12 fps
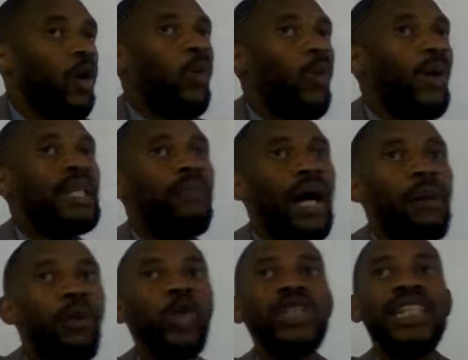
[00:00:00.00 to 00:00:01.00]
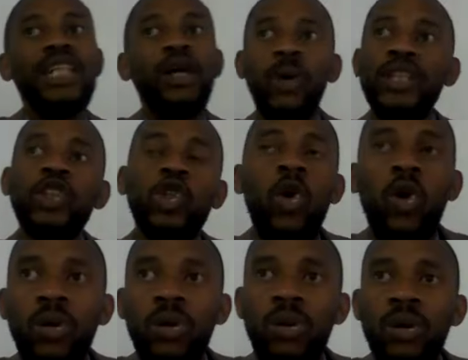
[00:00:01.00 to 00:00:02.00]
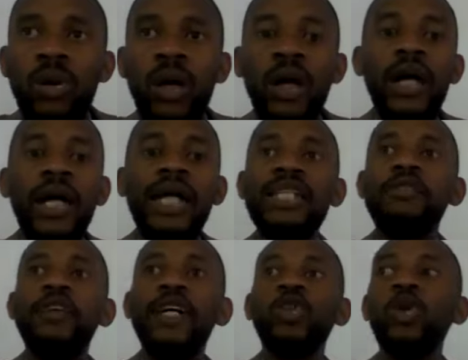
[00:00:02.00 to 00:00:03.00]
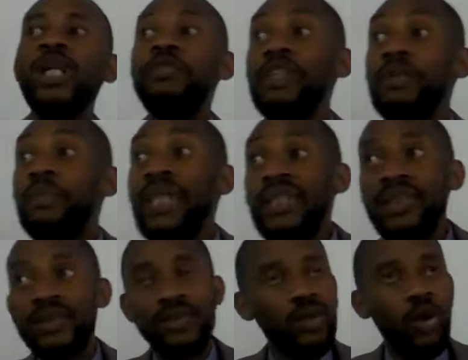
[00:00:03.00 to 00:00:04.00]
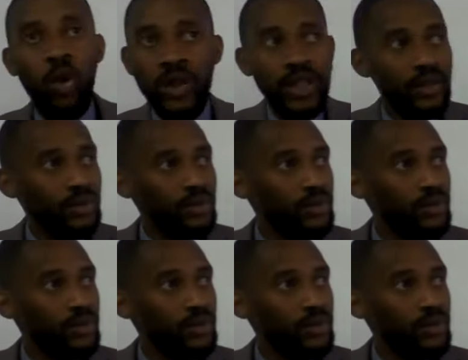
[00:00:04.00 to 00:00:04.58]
When the Bible uses the word soul, it refers to living beings only.